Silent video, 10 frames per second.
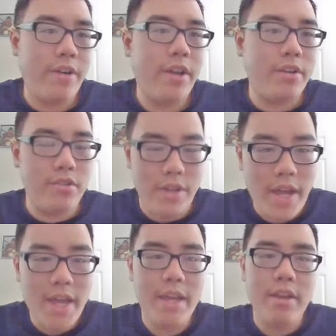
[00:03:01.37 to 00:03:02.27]
are out here
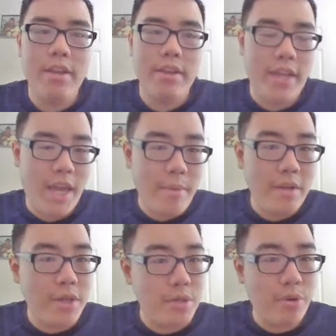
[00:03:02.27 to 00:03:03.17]
today. Came
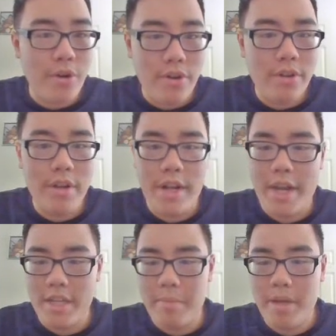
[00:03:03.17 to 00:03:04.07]
out much more earlier
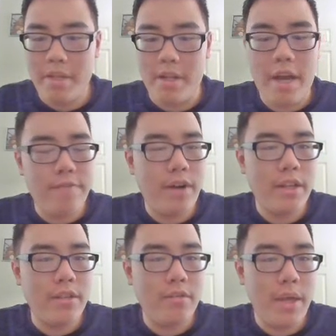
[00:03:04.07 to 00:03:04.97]
than I expected. I
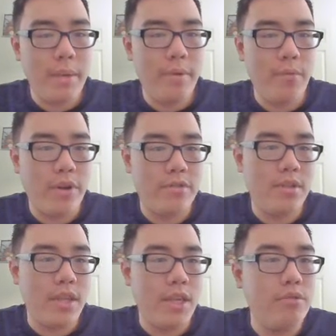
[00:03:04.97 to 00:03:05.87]
thought maybe
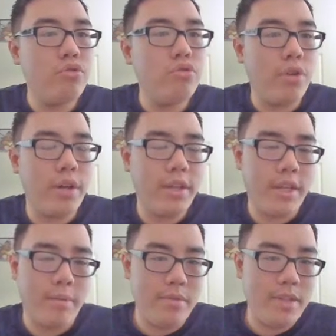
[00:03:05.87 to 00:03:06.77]
once Hugh Neutron
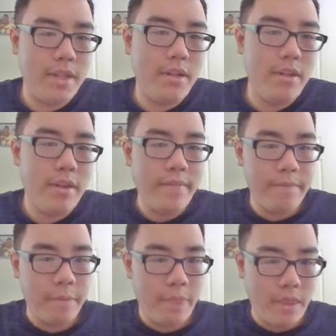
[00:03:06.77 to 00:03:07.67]
comes in,
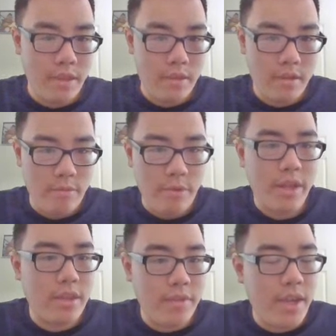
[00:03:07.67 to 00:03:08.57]
we'll
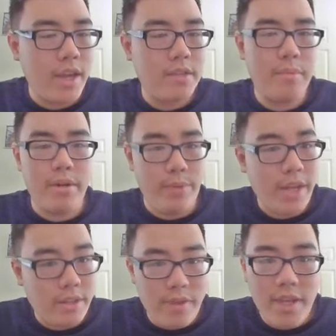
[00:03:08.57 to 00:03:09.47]
get the VAs, but we
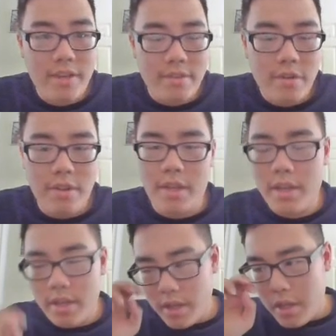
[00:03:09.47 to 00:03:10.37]
got the VAs
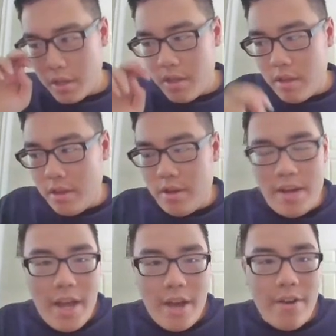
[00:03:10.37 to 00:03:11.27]
early.
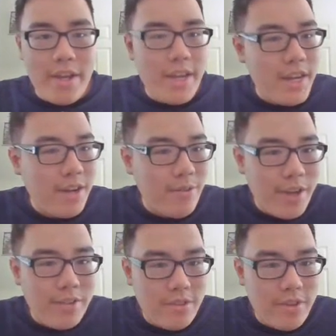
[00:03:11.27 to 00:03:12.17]
Now I cannot
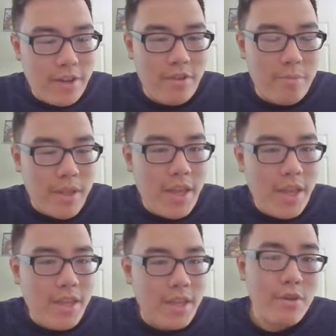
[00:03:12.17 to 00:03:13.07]
wait to actually
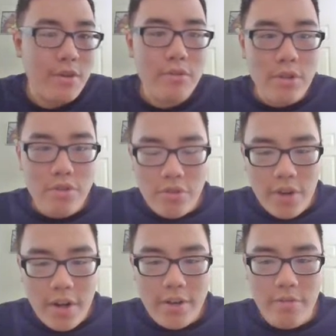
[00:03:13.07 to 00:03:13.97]
play Hugh
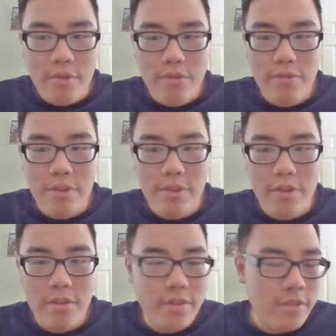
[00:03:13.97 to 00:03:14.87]
Neutron with
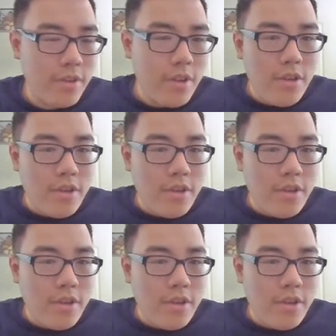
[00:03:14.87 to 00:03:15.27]
his